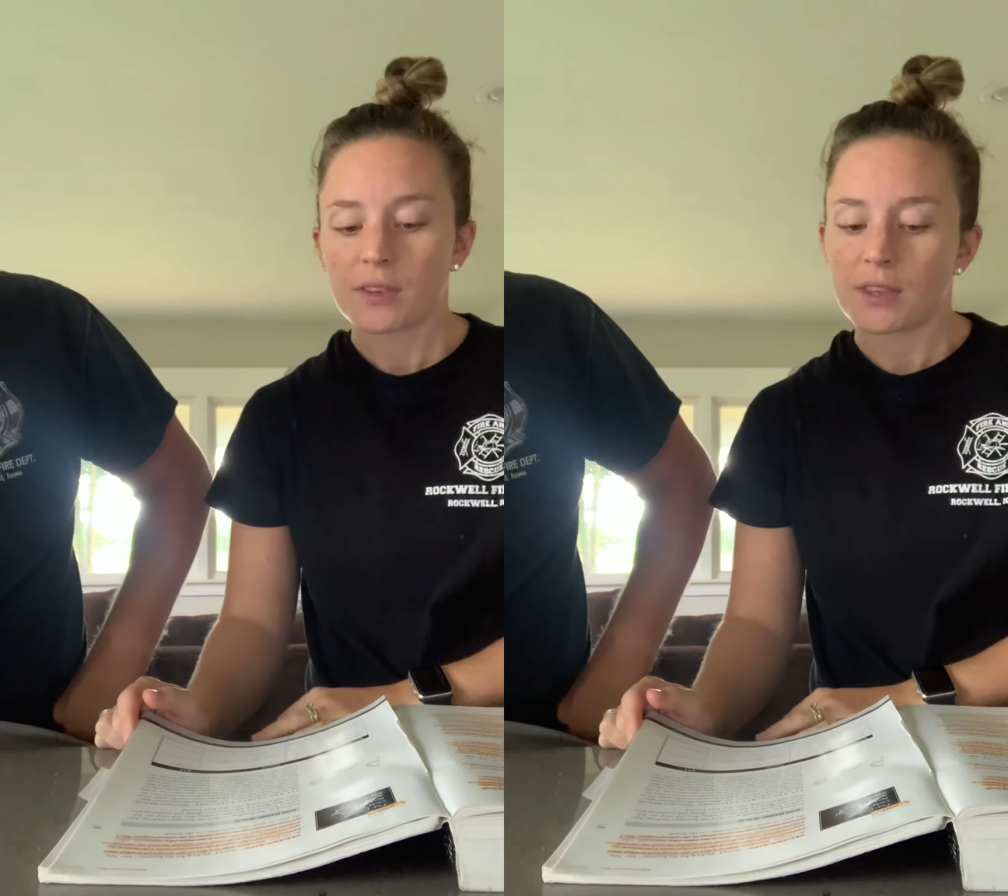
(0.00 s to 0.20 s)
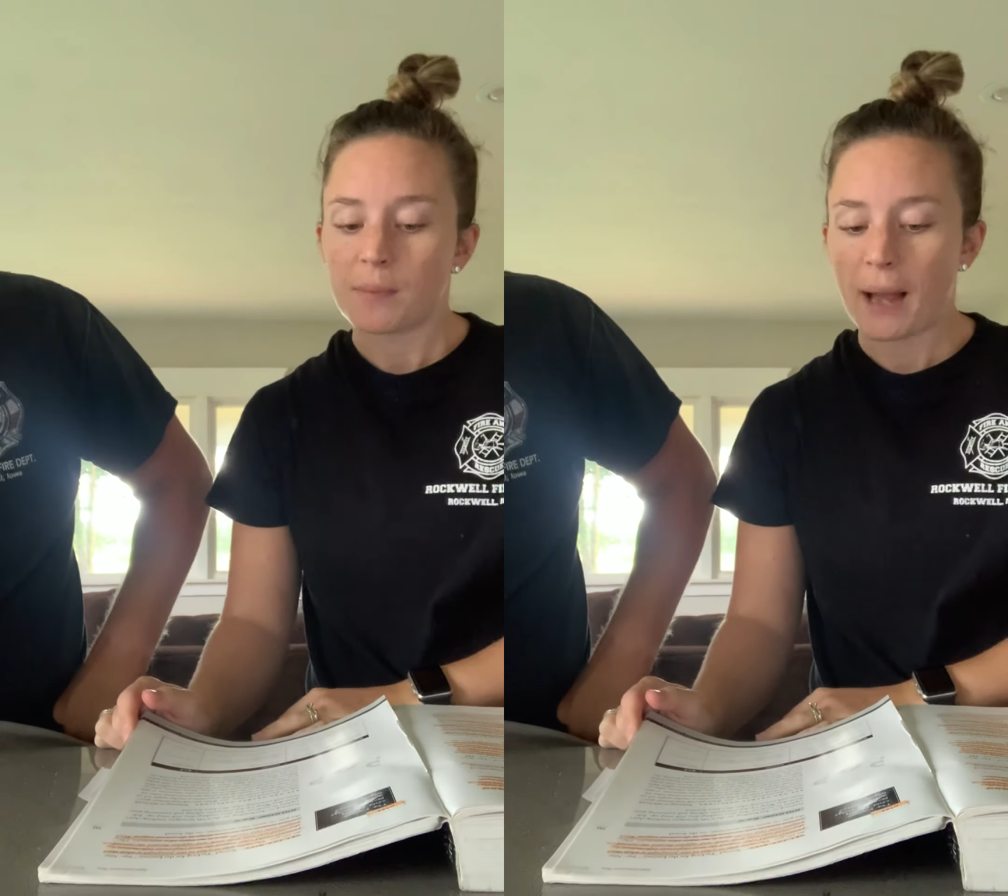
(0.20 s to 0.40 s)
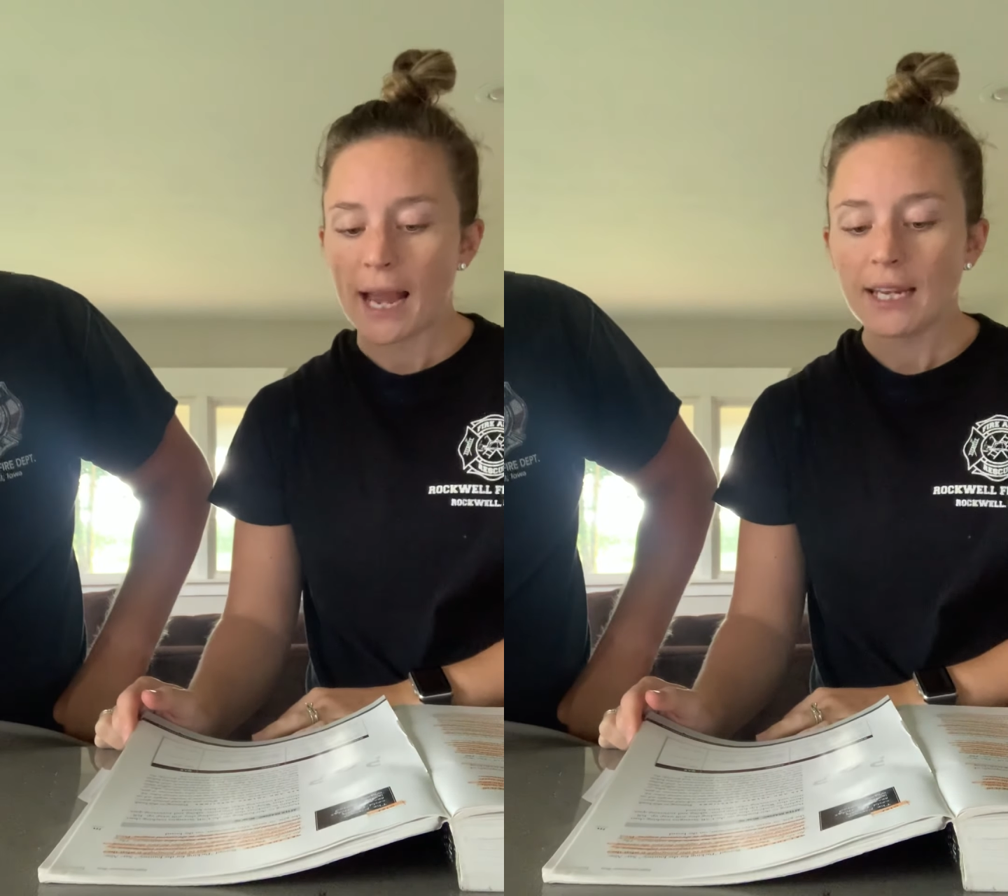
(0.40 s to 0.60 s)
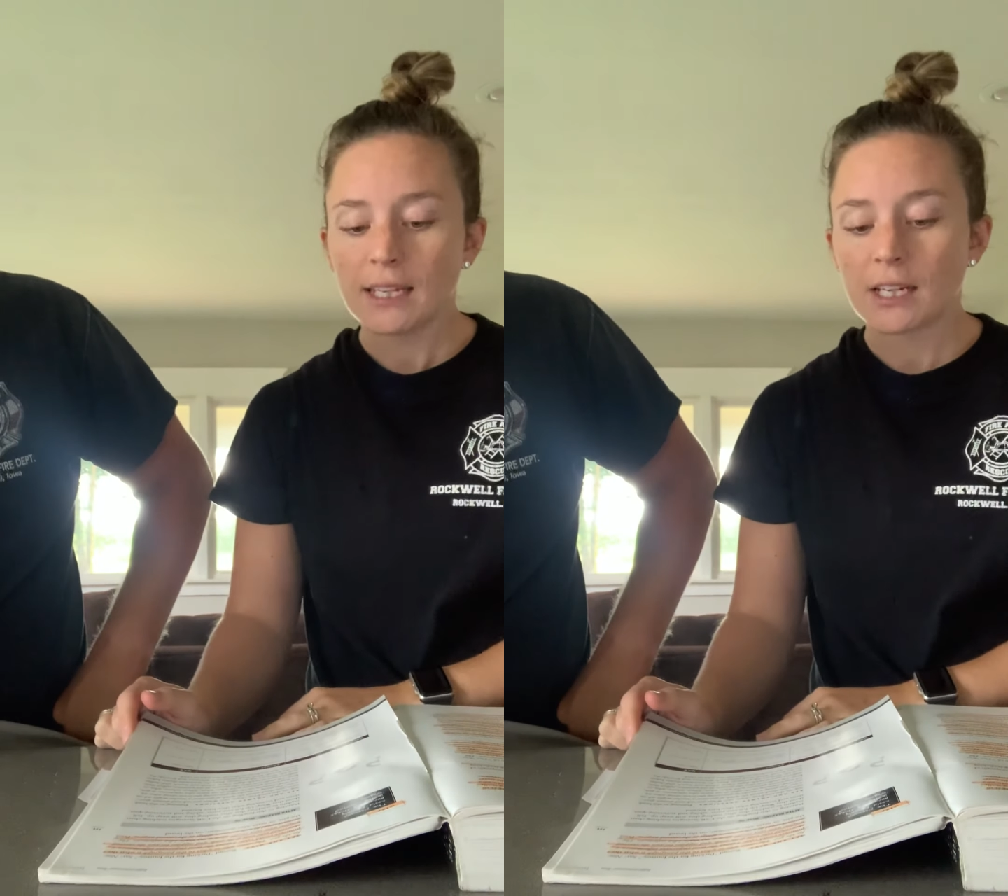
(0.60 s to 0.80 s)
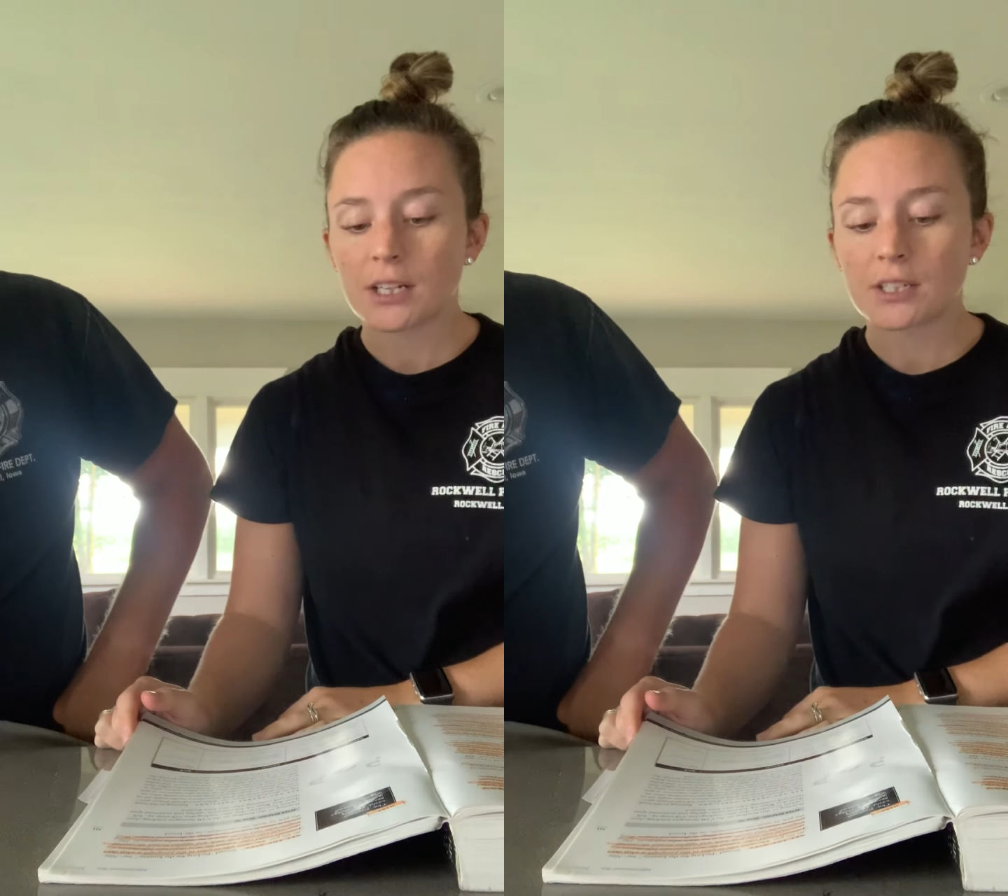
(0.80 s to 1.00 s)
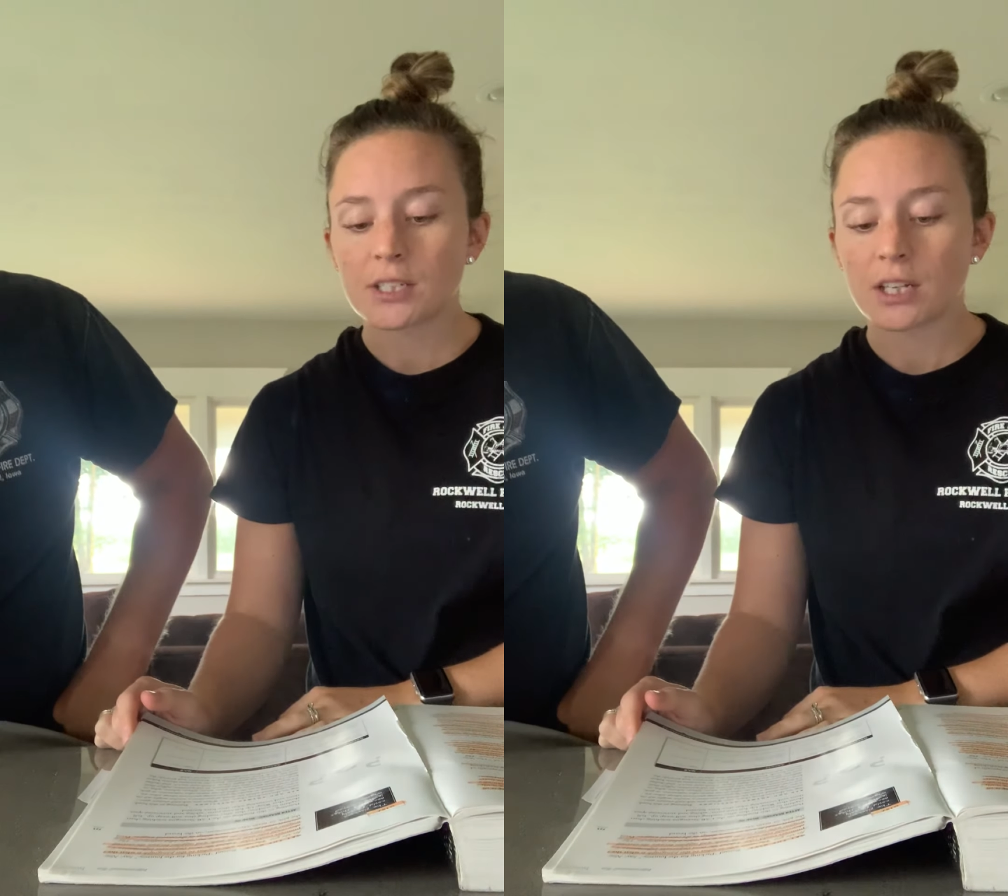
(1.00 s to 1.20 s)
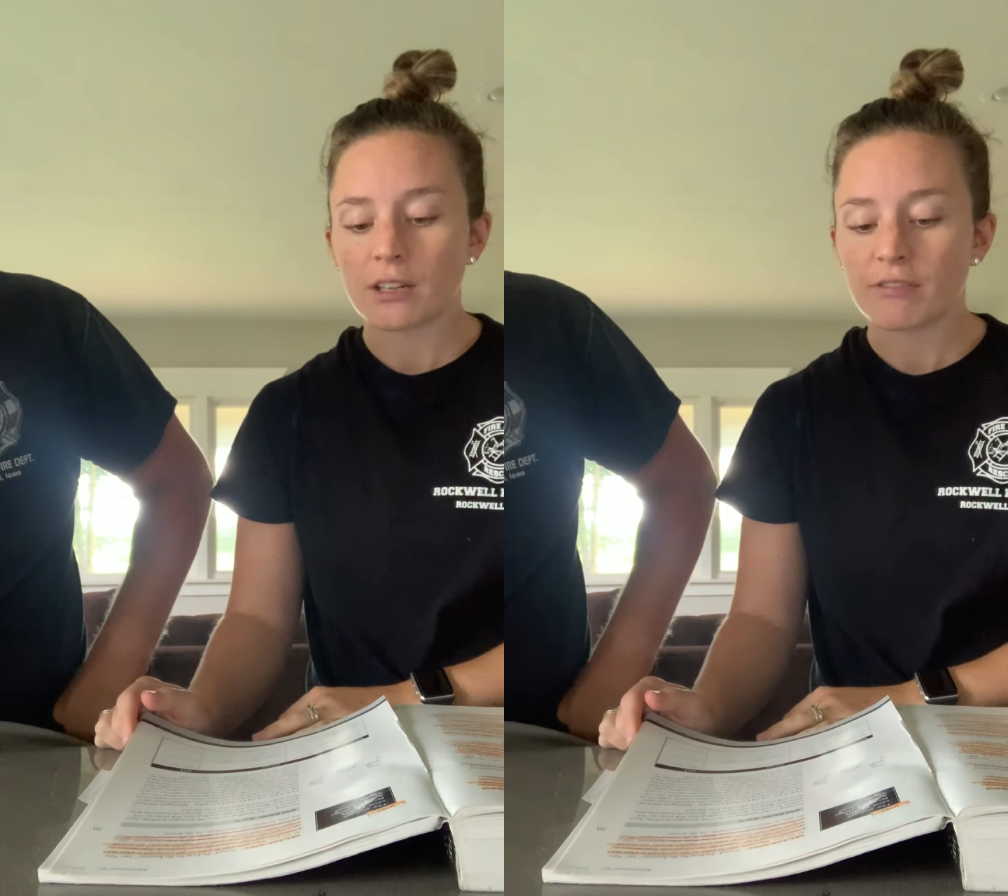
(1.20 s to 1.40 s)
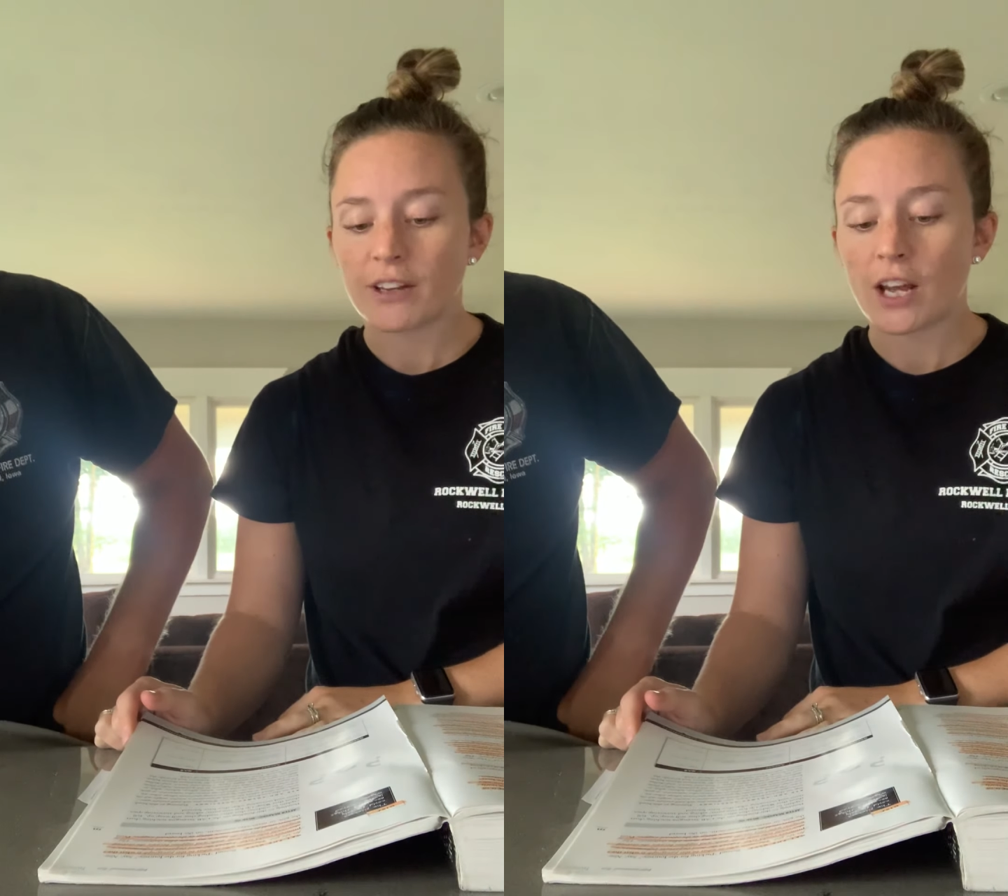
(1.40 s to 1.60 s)
The pioneers could
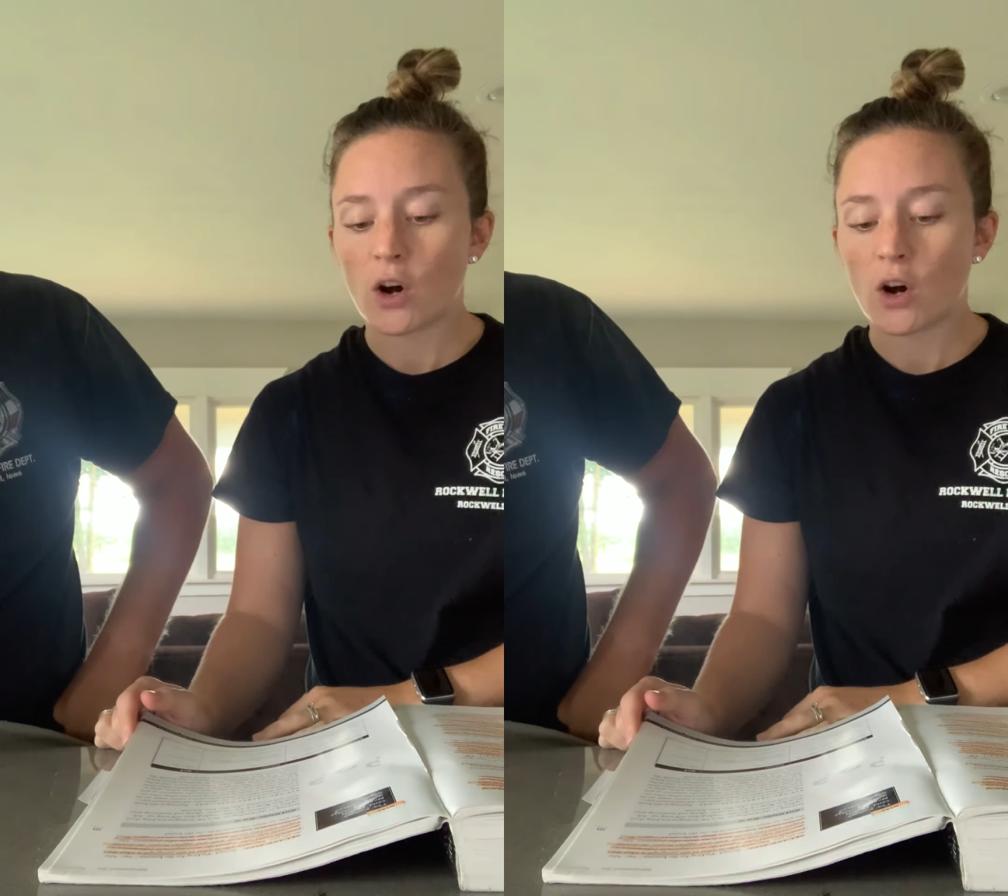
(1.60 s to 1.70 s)
fit